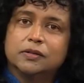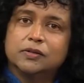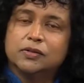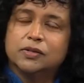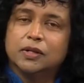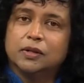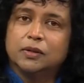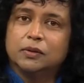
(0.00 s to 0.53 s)

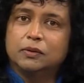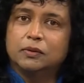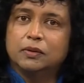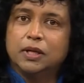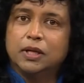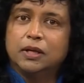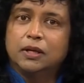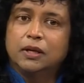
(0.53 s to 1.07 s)
So
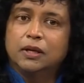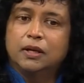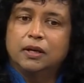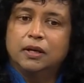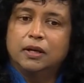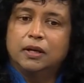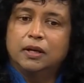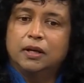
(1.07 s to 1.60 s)

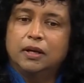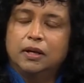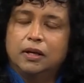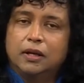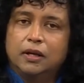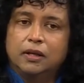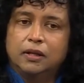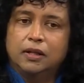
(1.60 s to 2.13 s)

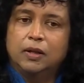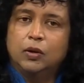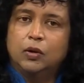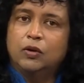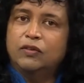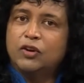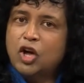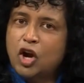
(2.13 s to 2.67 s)
the
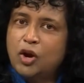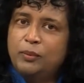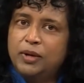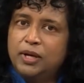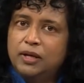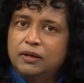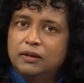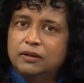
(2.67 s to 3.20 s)
law of
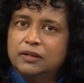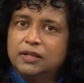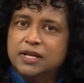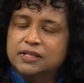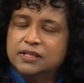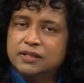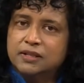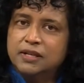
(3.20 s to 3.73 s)
karma,
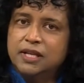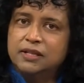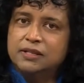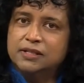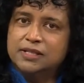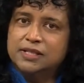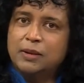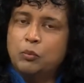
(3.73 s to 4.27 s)
does it need
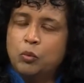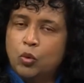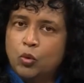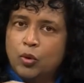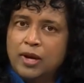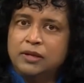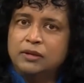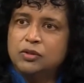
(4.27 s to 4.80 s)

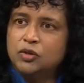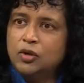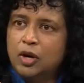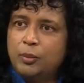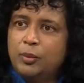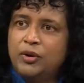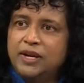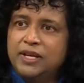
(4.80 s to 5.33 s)
someone to
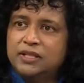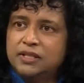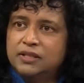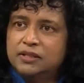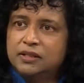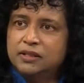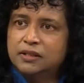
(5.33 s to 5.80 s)
operate it?